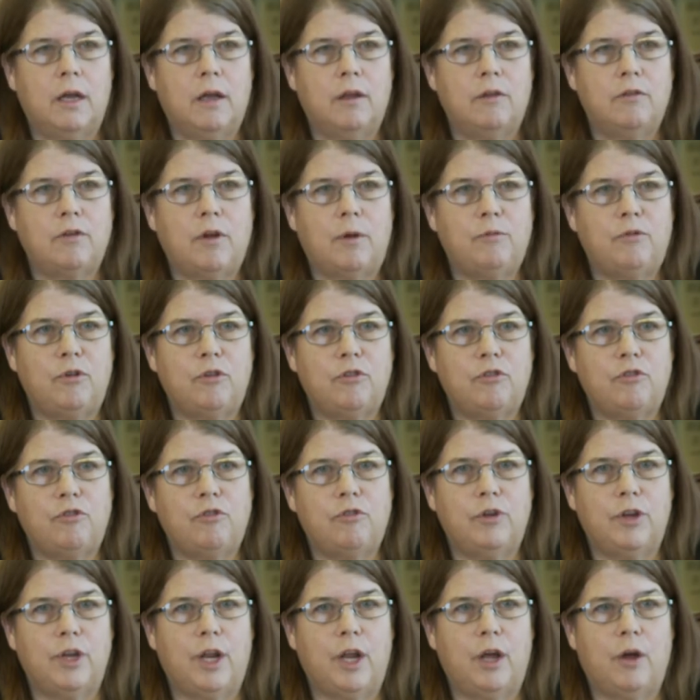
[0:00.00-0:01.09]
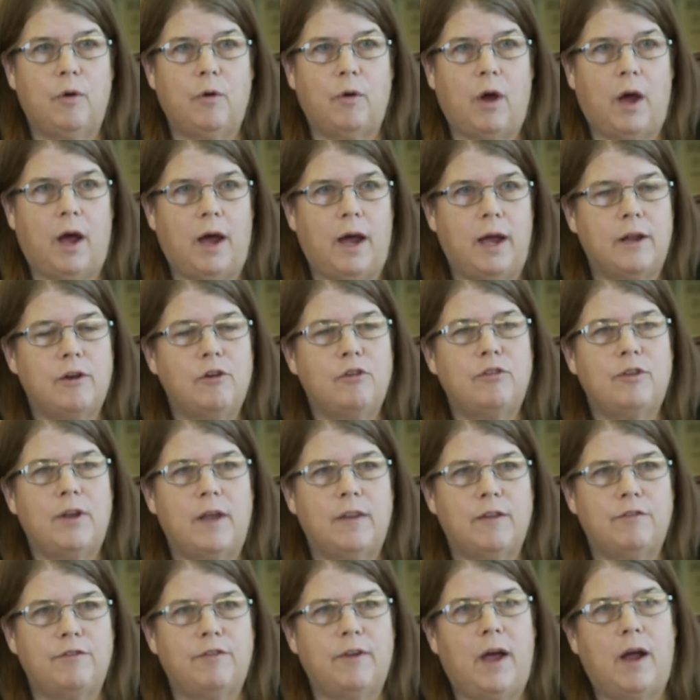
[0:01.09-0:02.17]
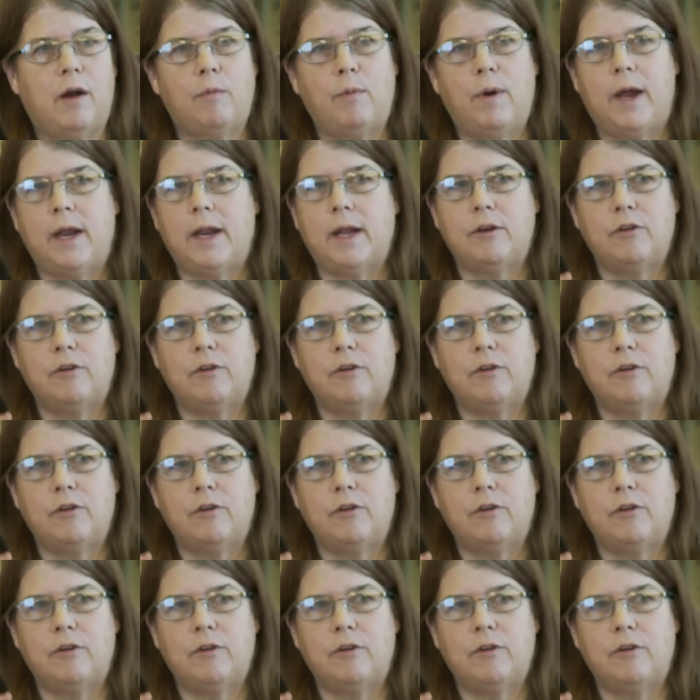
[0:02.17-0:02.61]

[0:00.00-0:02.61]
So I'm just, you know, I understand the flat rate,